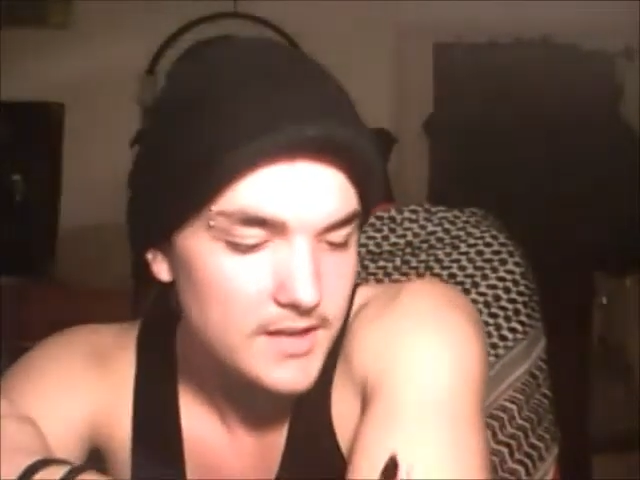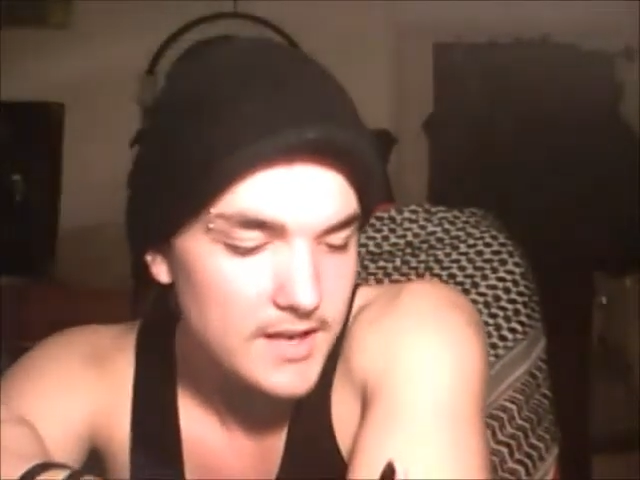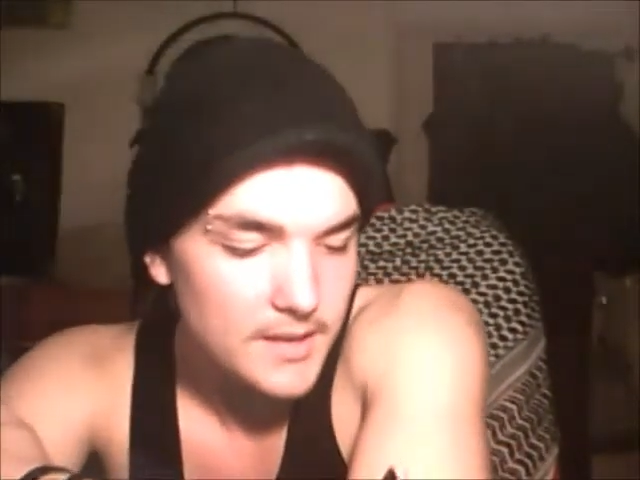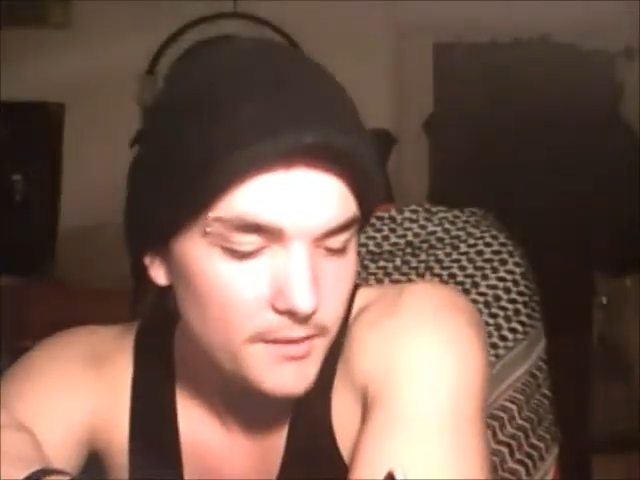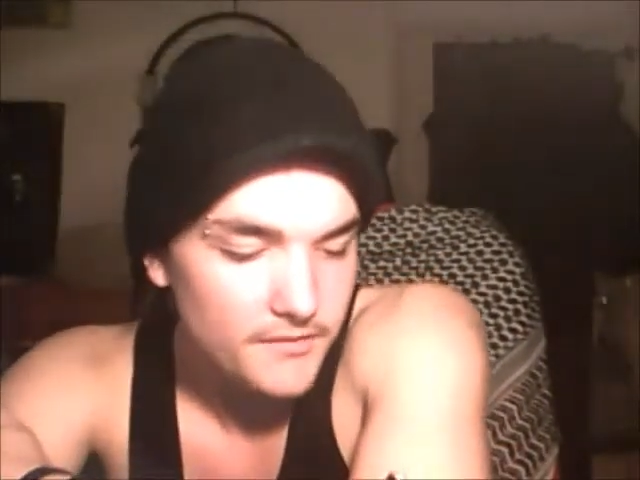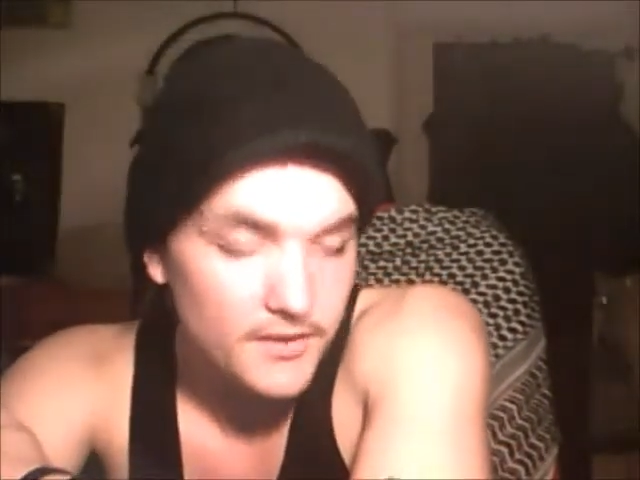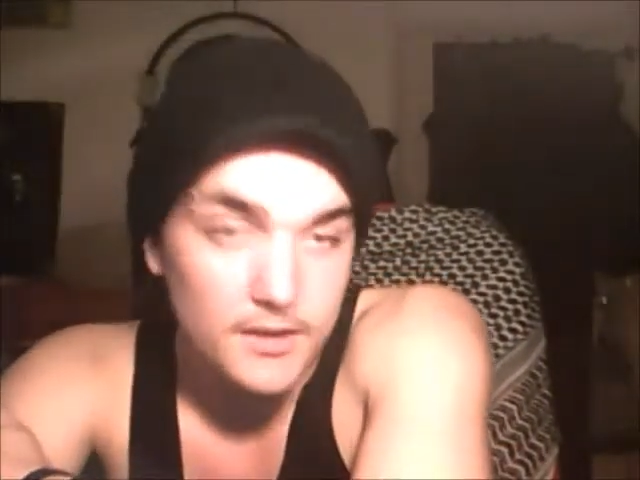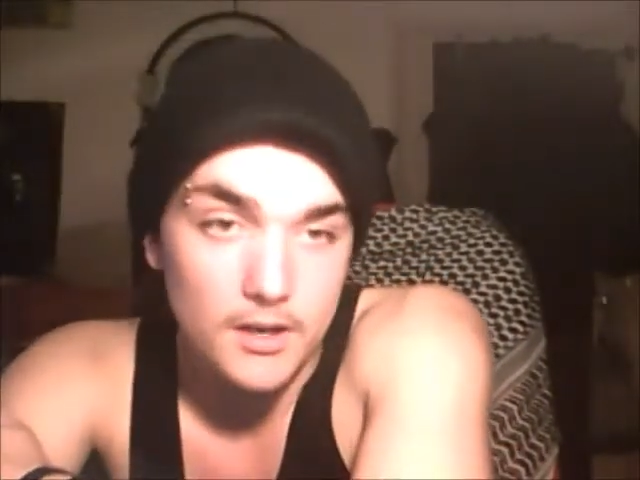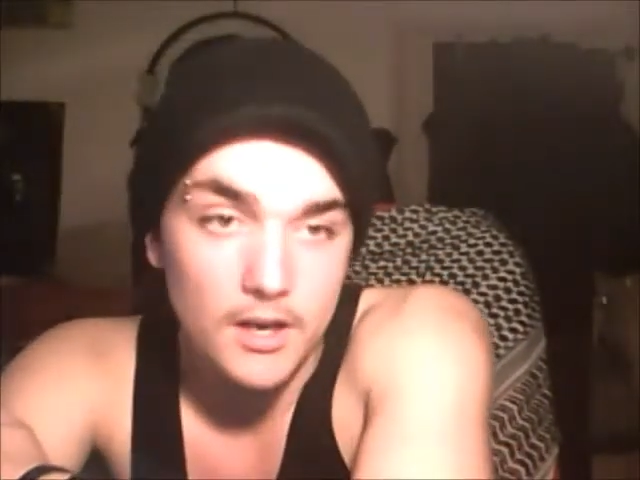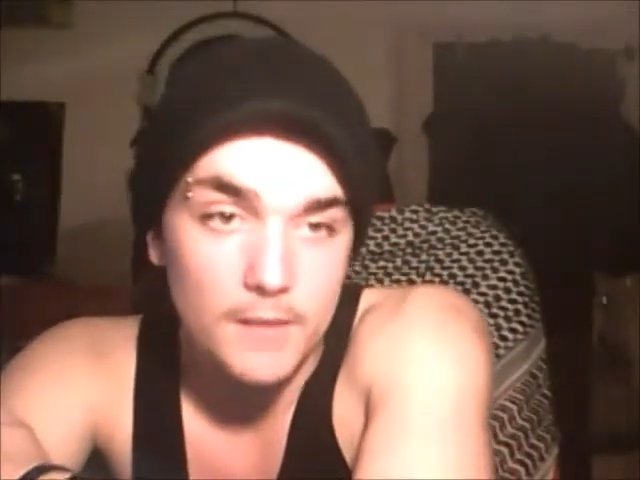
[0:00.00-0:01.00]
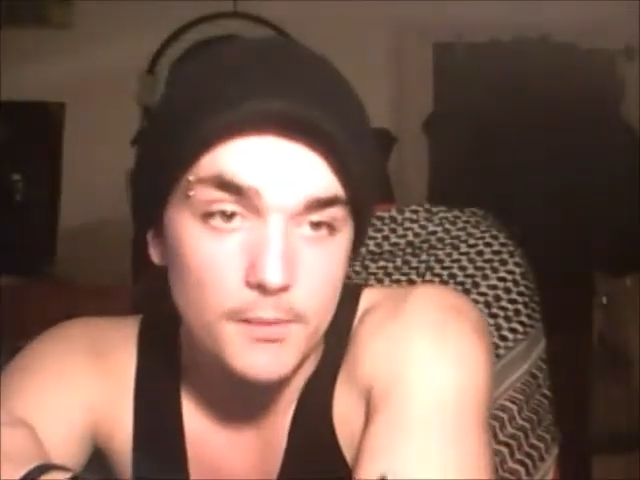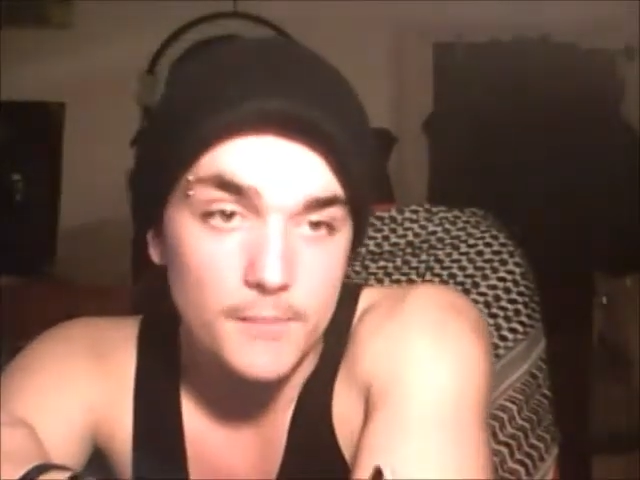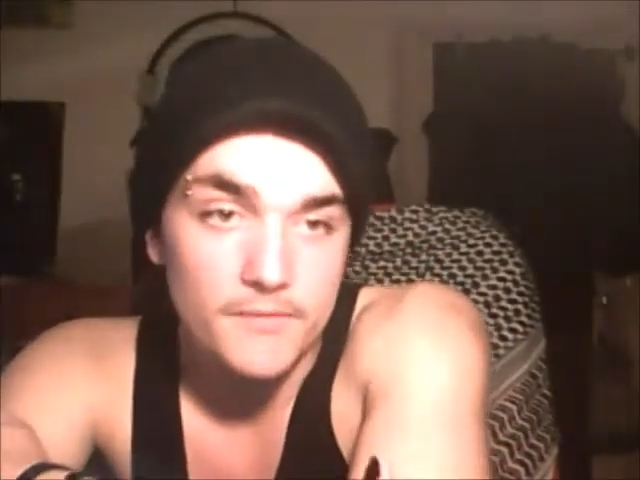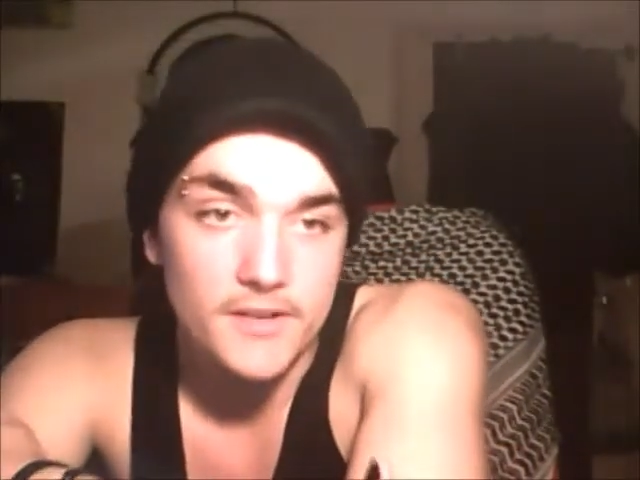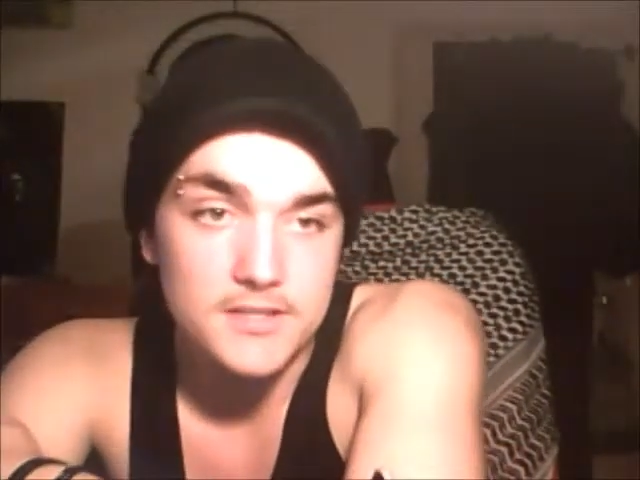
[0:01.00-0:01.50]
We finally got our light problem
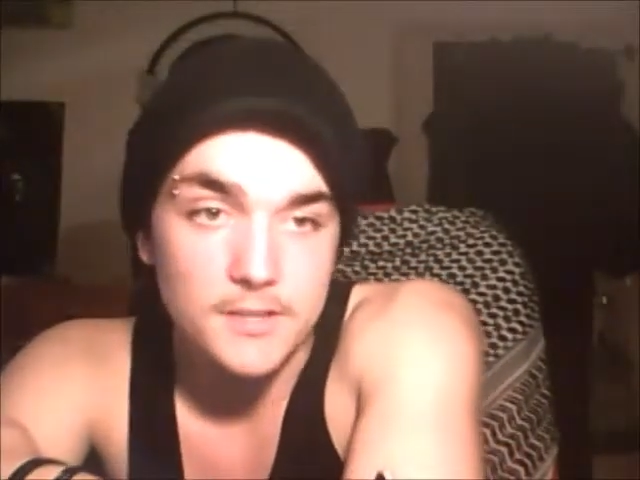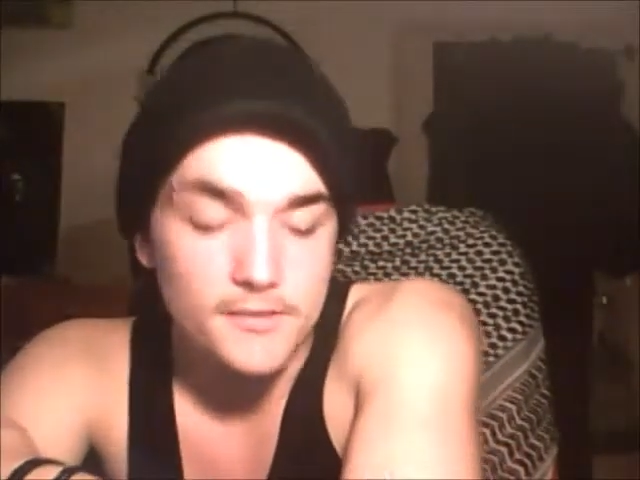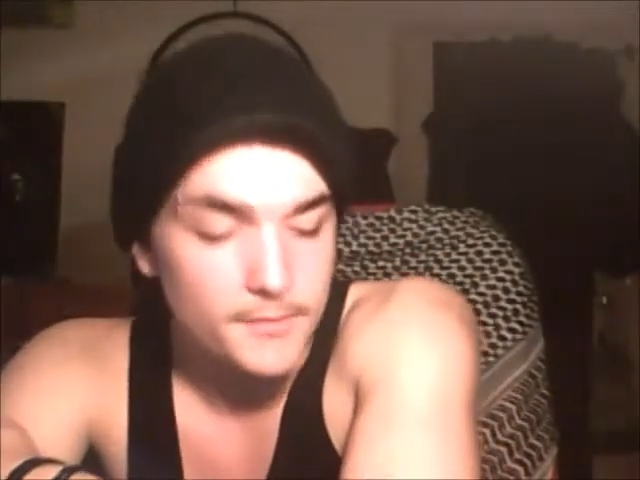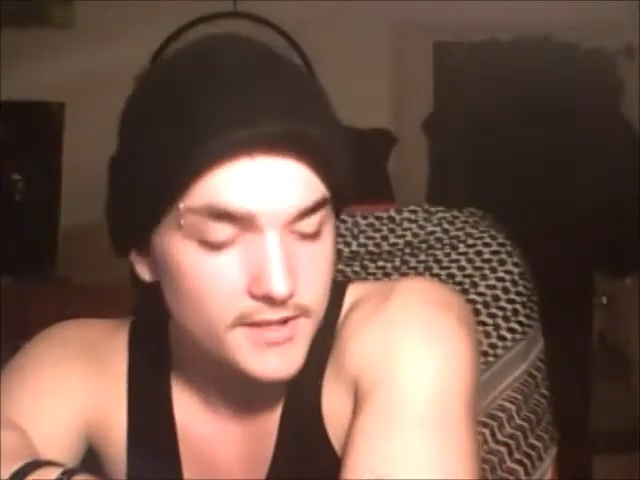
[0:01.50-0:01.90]
fixed. Hopefully we can